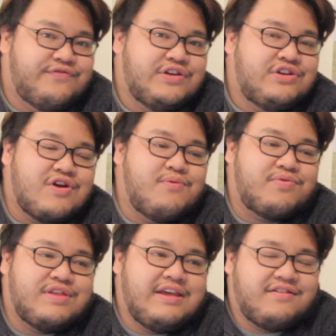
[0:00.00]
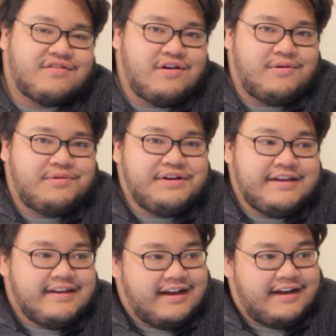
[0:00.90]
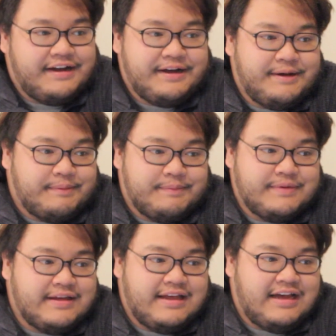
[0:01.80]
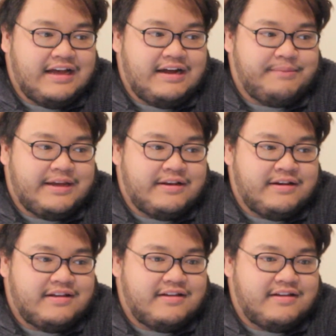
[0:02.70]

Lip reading: If you don't think so, I mean,